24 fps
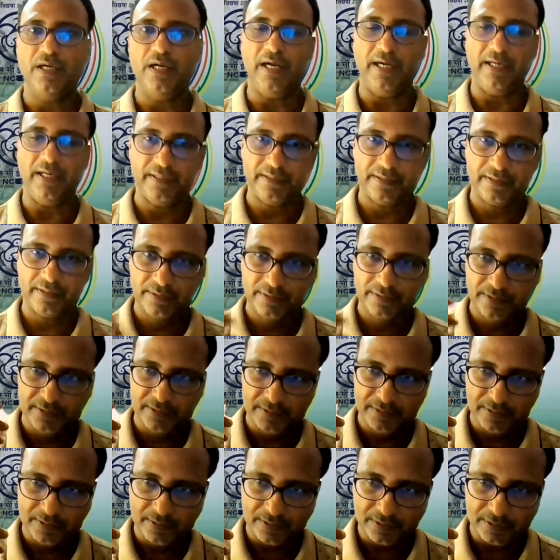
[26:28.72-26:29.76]
And
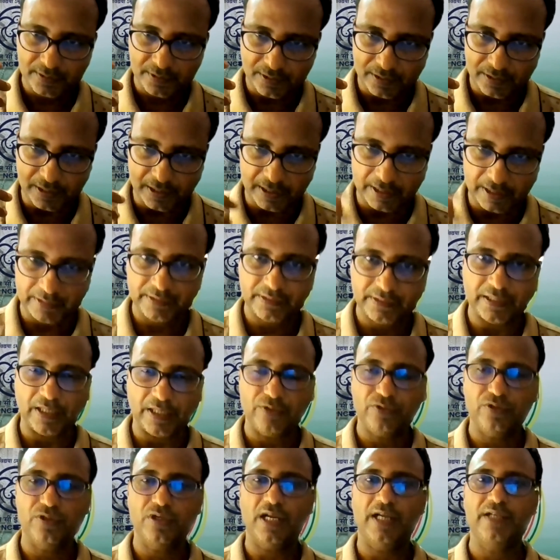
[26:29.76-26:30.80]
I
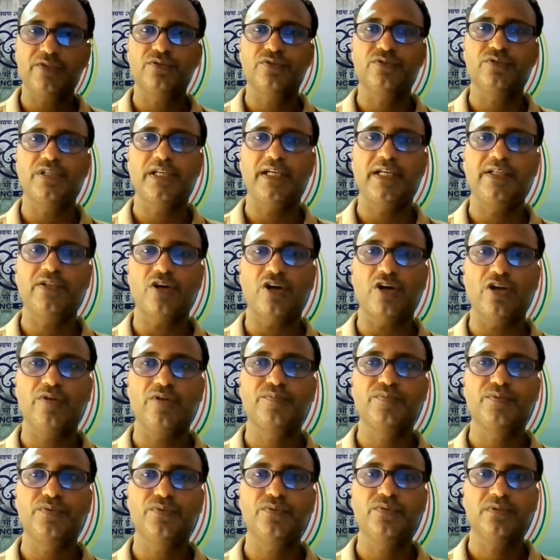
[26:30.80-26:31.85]
would like to thank all
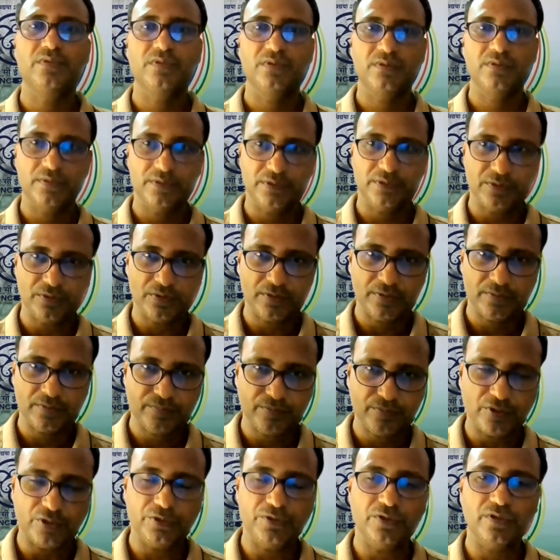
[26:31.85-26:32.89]
of you,
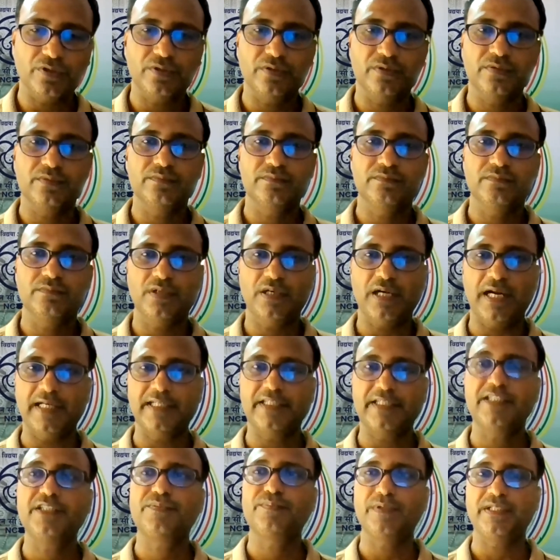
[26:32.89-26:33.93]
for your
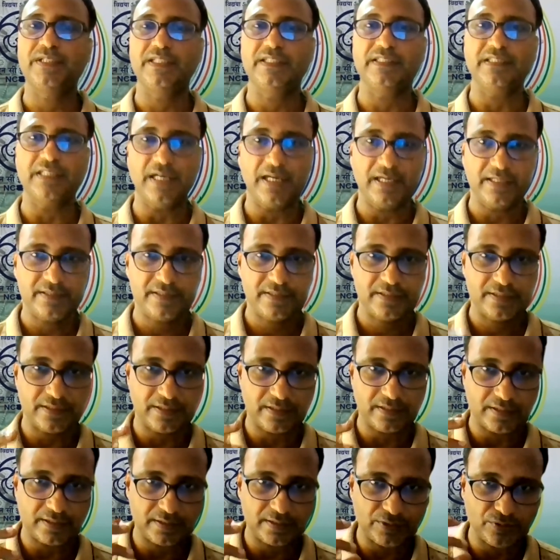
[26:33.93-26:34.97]
anticipating that
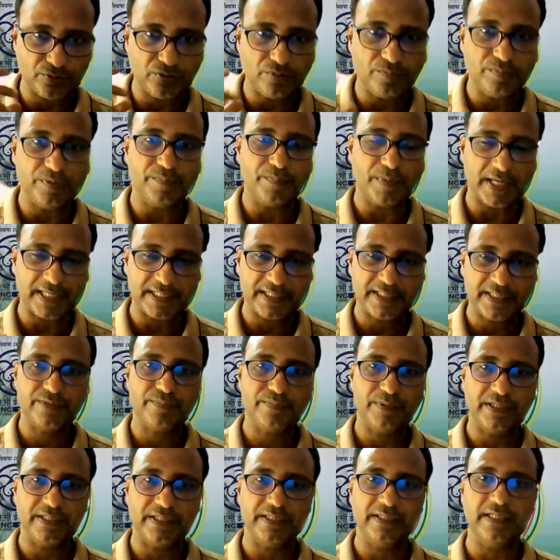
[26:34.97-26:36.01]
you will be
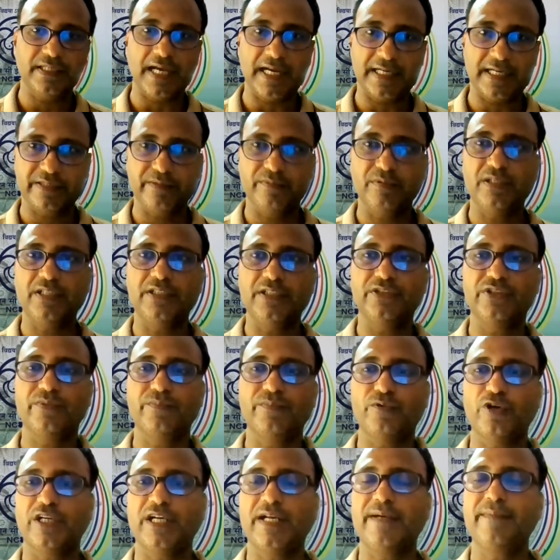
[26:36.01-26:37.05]
participating actively in the
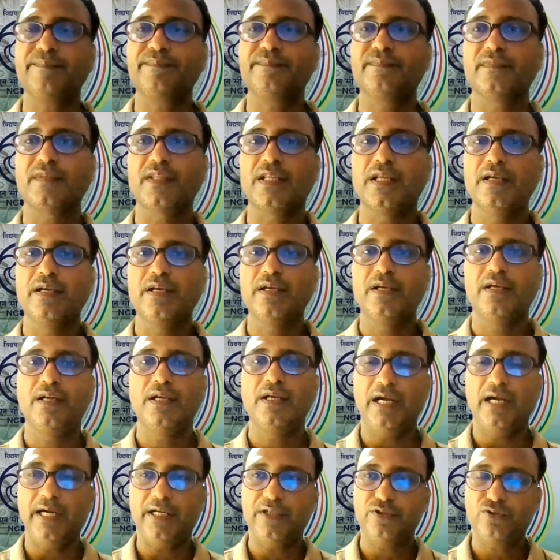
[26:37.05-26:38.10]
program.
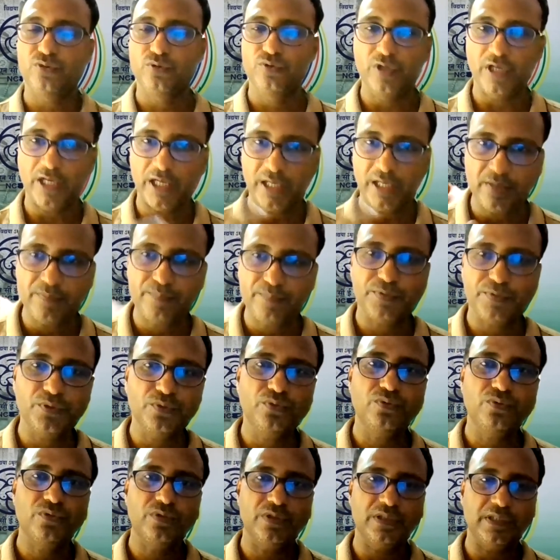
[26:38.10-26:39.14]
And to help
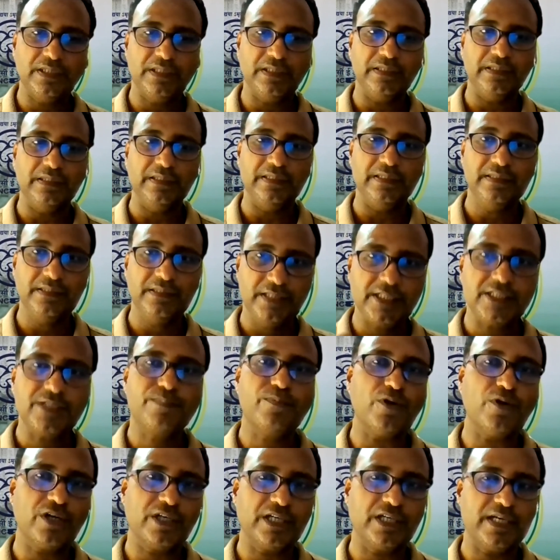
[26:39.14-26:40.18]
you in this
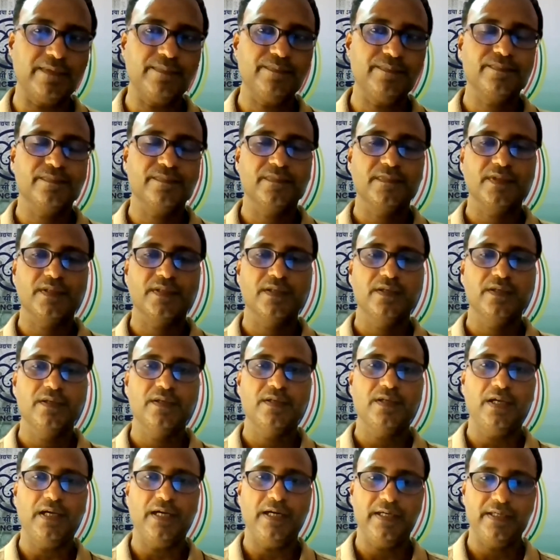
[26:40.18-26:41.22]
program,
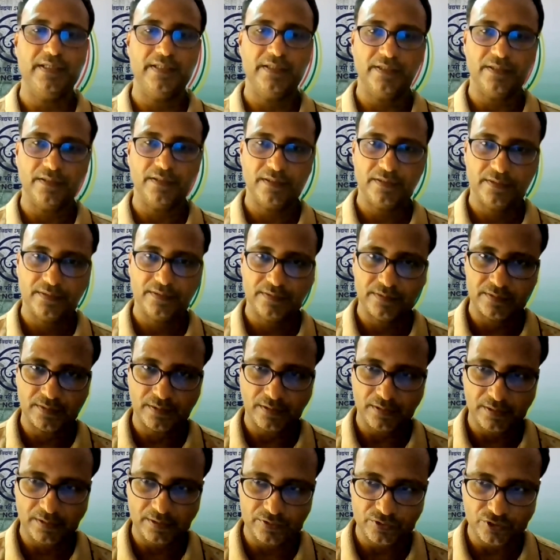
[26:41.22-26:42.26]
and
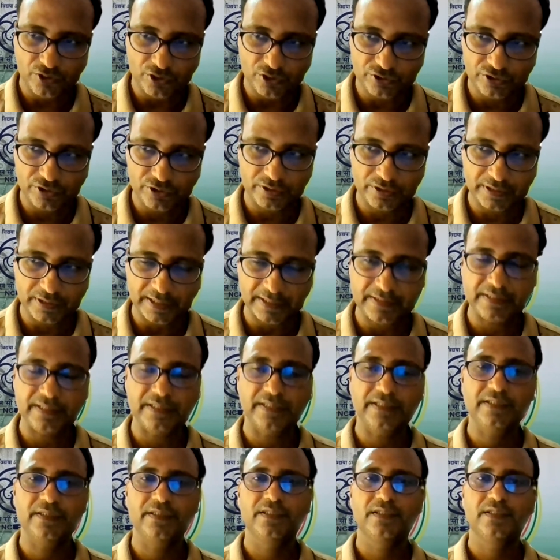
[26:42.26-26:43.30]
Dr.
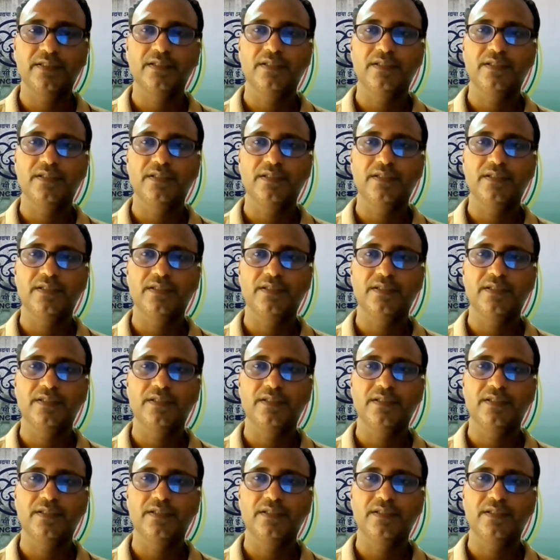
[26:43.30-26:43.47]
Ketki,